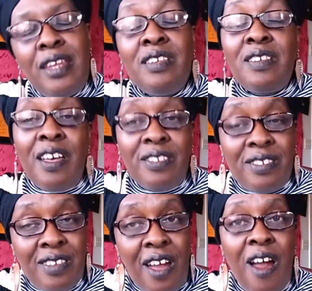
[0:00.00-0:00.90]
is
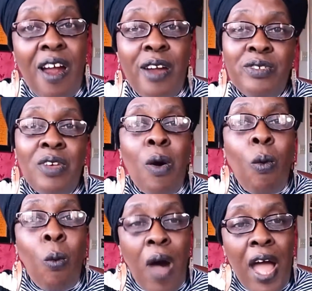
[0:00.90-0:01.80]
AUSAR's
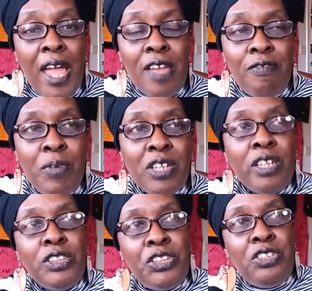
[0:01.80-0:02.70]
wife
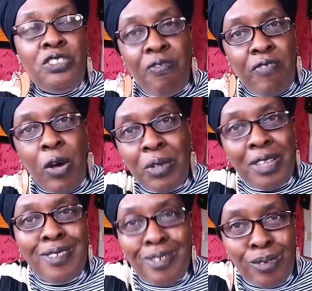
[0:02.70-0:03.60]
because she's
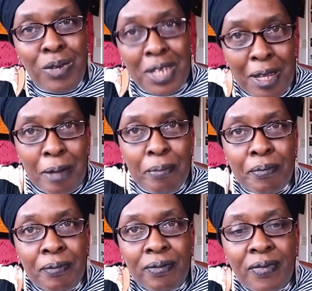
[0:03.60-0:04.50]
devoted to him,
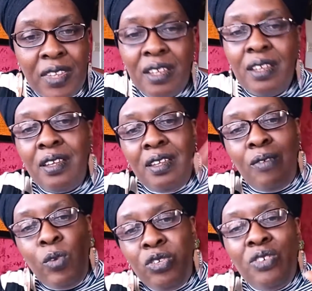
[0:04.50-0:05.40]

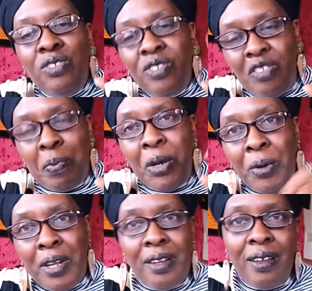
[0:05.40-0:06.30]
which is the
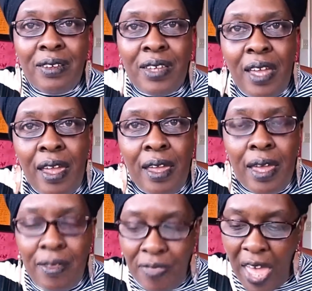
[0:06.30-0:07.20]
spirit,
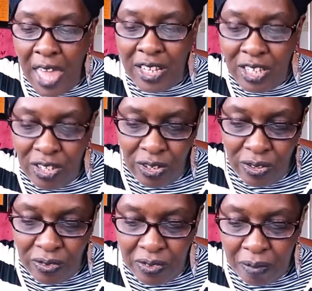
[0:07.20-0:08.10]
okay? And that
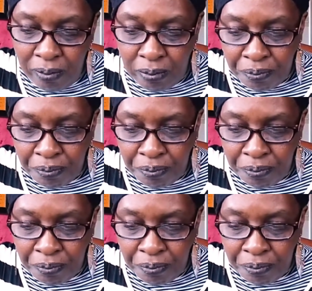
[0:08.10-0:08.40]
is